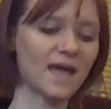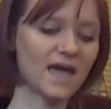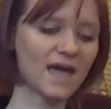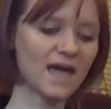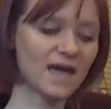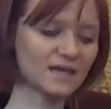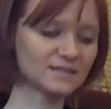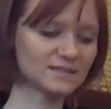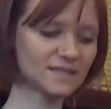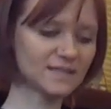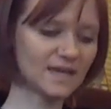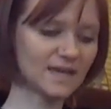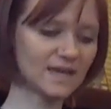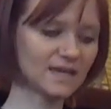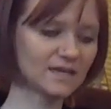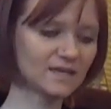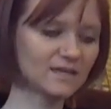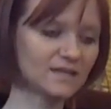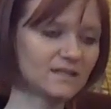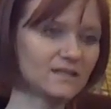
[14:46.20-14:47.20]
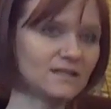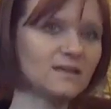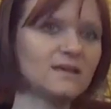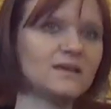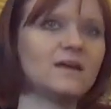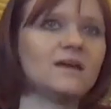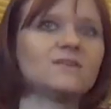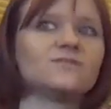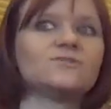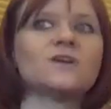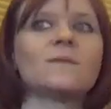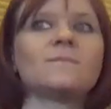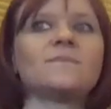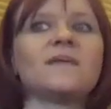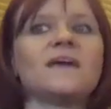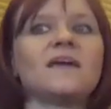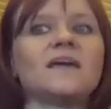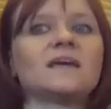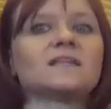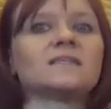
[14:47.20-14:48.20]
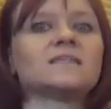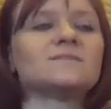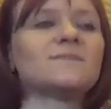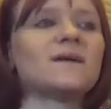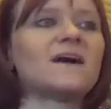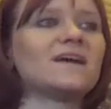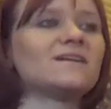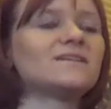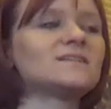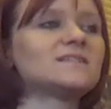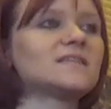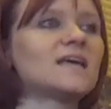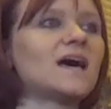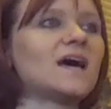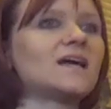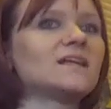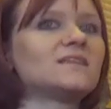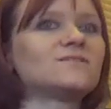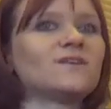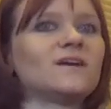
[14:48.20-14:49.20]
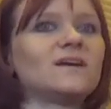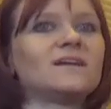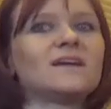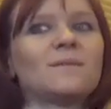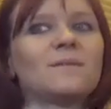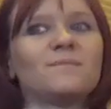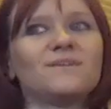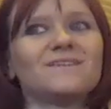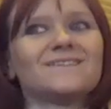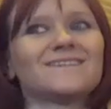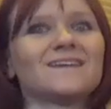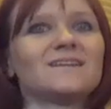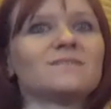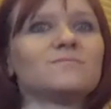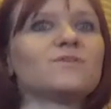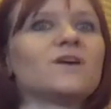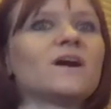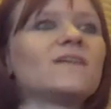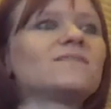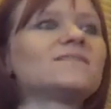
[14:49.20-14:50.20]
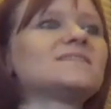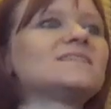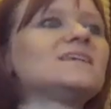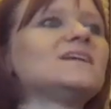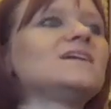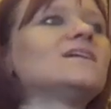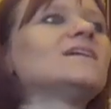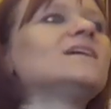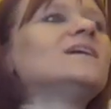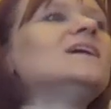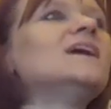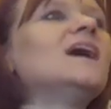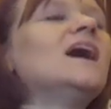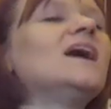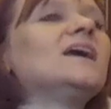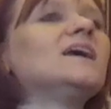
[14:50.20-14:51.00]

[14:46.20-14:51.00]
Exhale, drop the hands by your sides. Great, couple sun breaths here.